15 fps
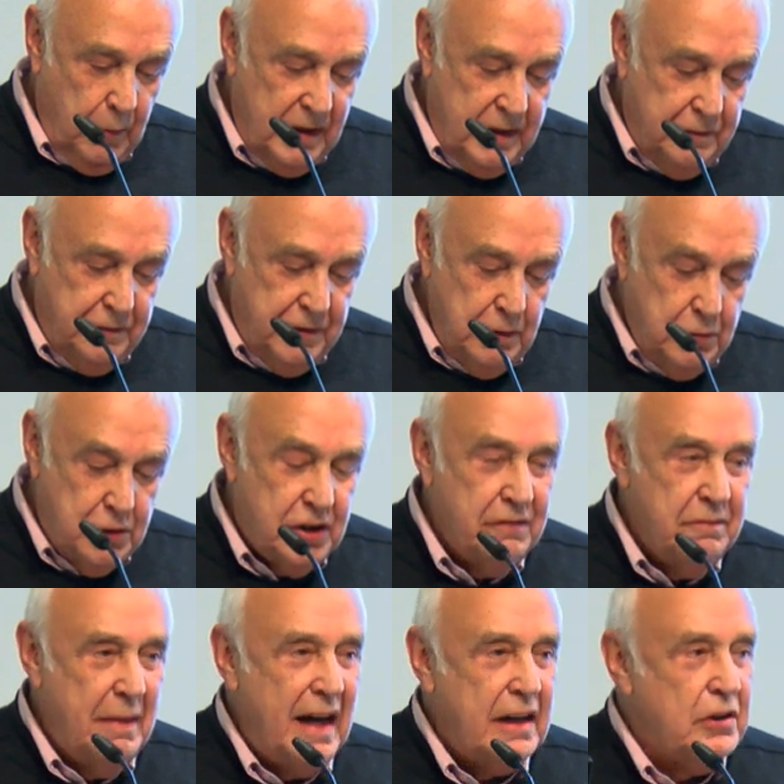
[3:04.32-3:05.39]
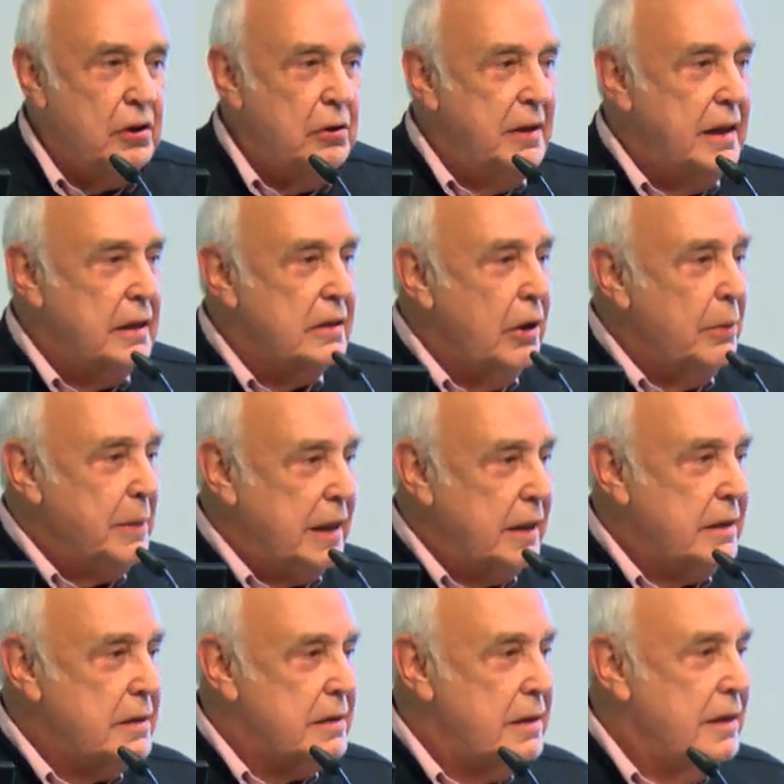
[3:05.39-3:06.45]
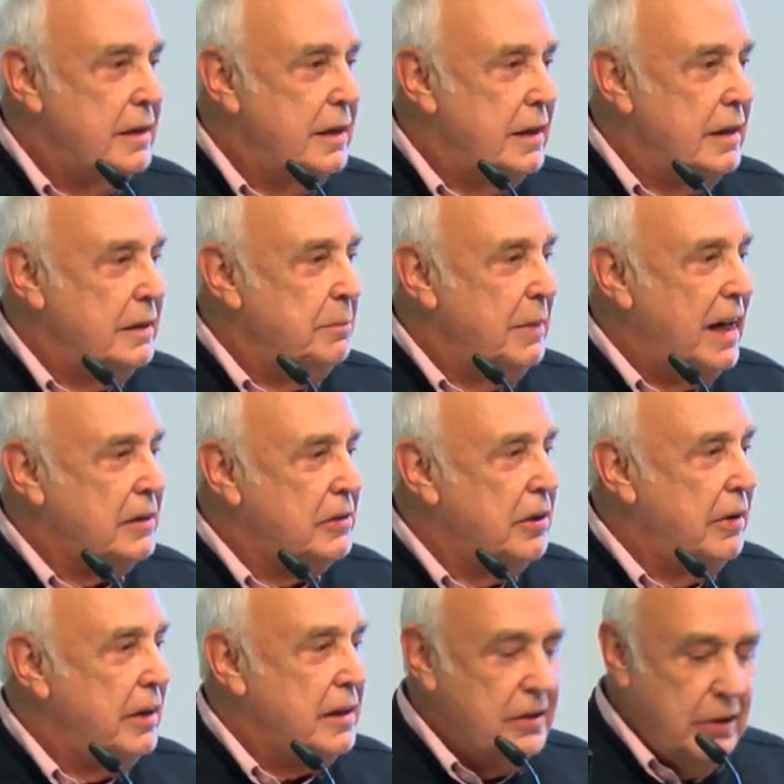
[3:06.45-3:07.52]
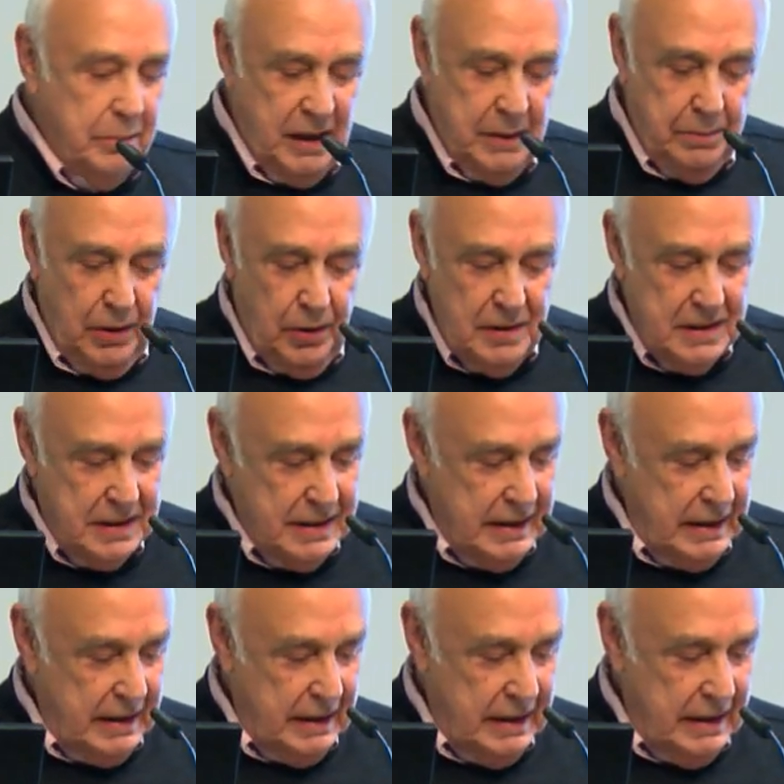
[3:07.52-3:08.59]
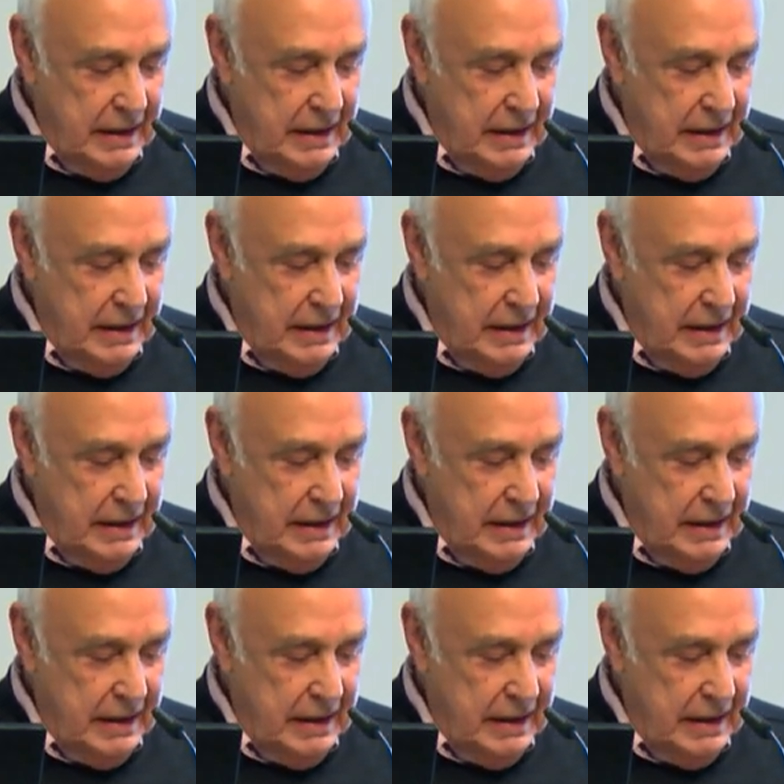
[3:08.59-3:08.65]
with the future of macroeconomics and macroeconomic policy.